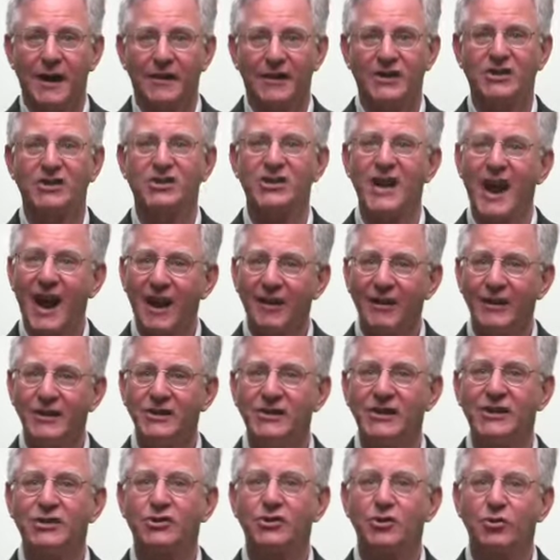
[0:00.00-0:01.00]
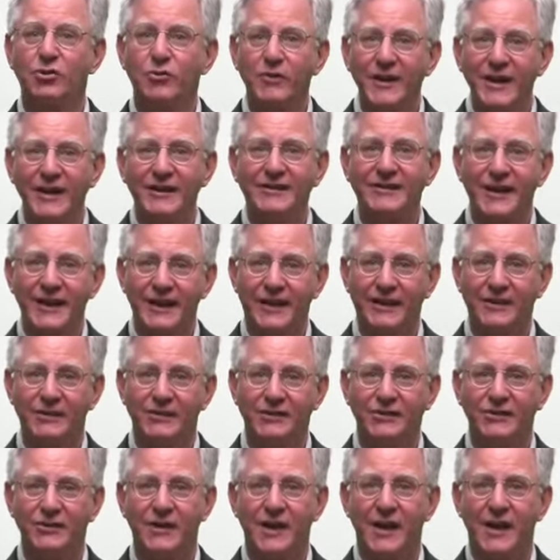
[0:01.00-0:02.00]
The challenge intrigues
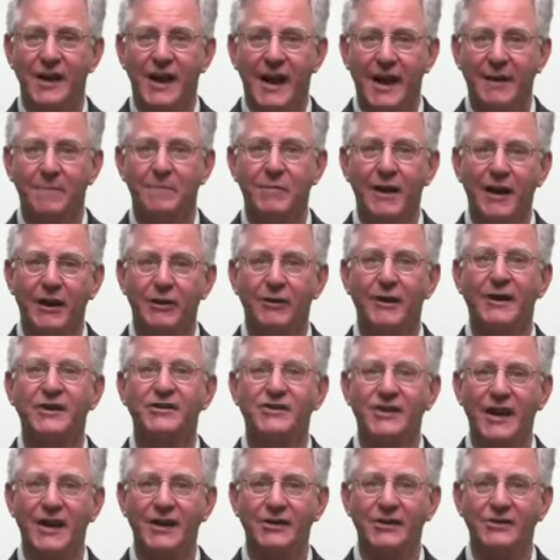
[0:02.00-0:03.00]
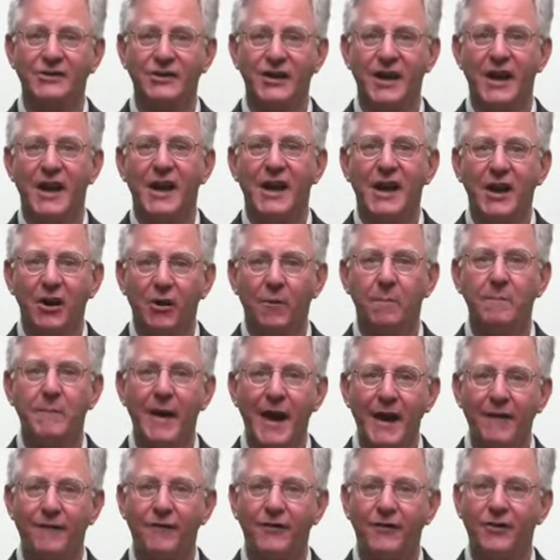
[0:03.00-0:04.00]
Higgins, and Pickering says he'll
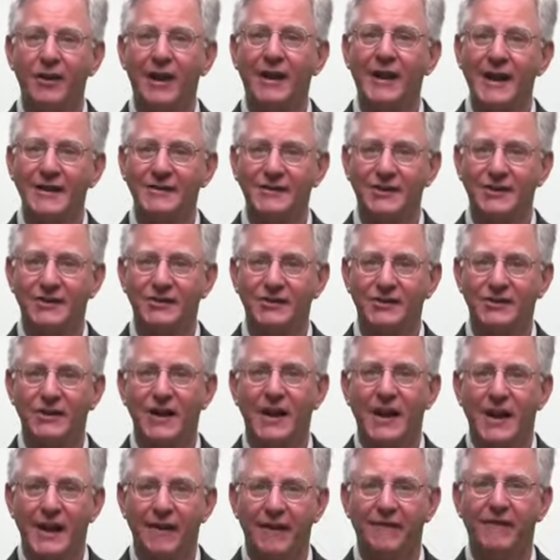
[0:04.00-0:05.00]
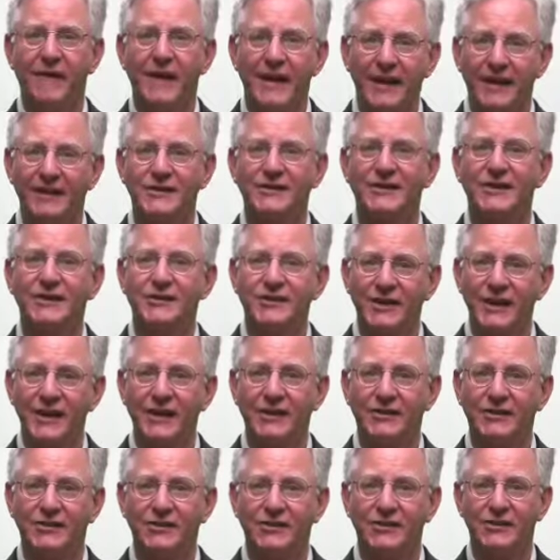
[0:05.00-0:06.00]
pay for the lessons if Higgins
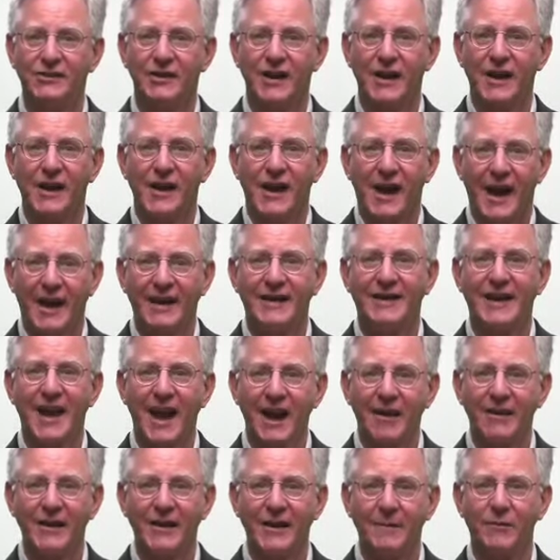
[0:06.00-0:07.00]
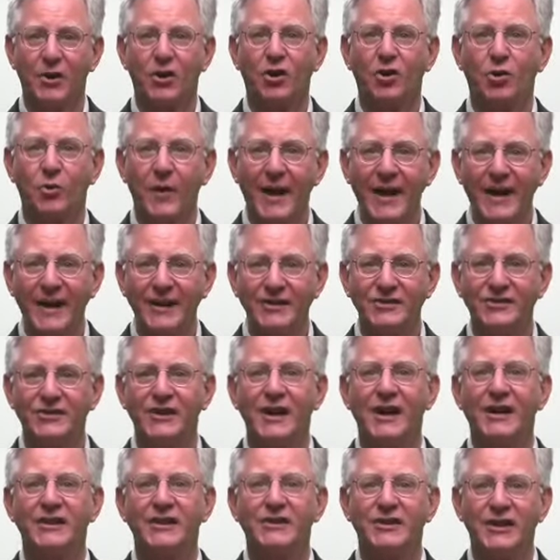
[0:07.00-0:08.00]
succeeds, and count him the
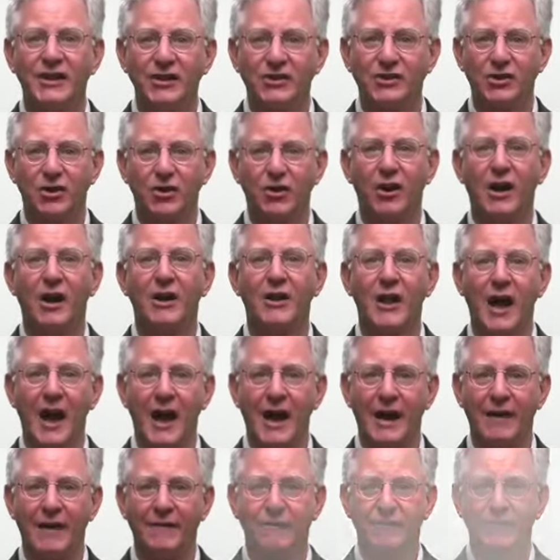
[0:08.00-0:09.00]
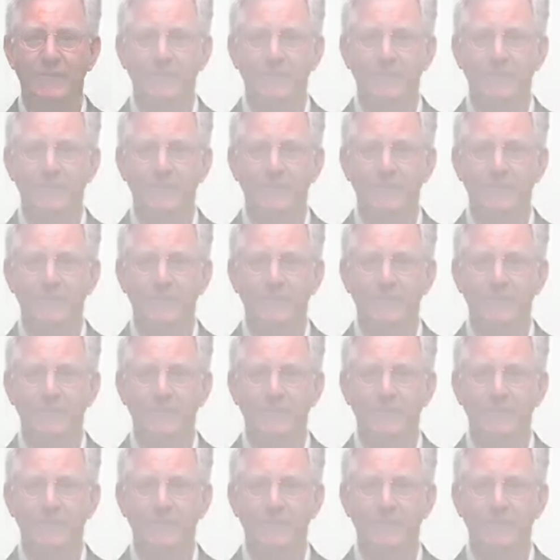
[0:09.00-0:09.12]
greatest teacher alive.